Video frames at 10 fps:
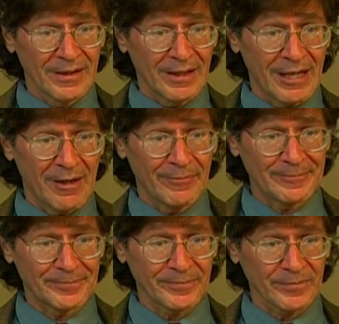
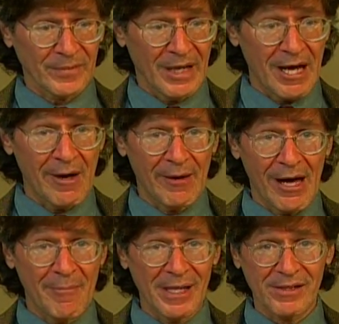um,
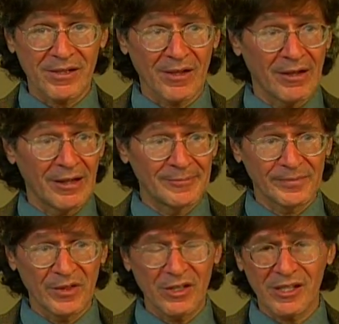M S, um,
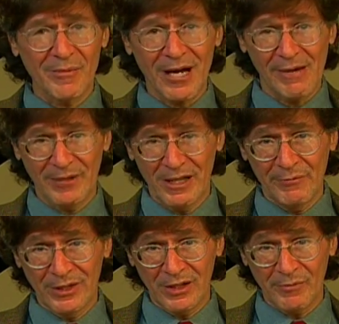just some kind of an
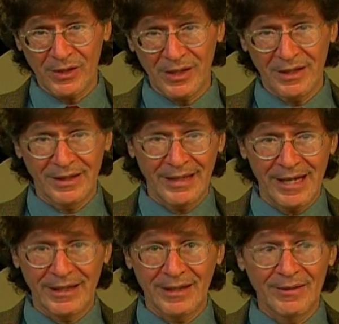imaging machine and,
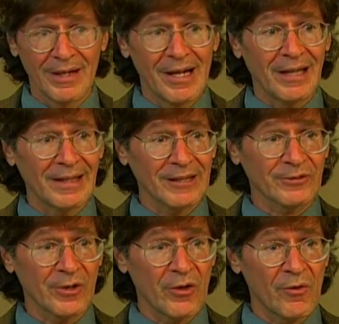and a
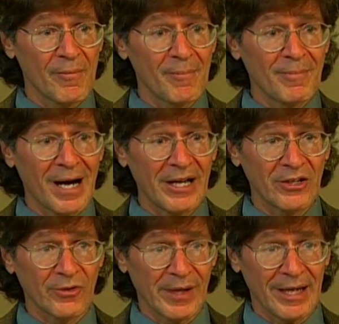
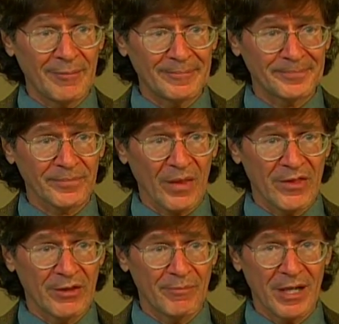electromyogram
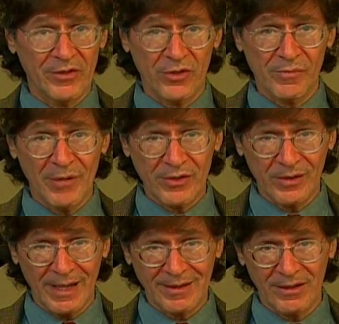that measures muscle
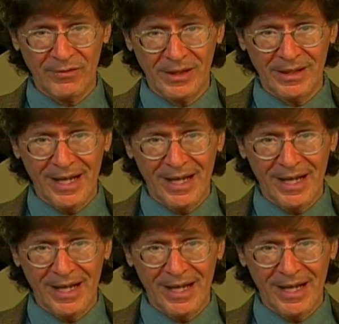activity.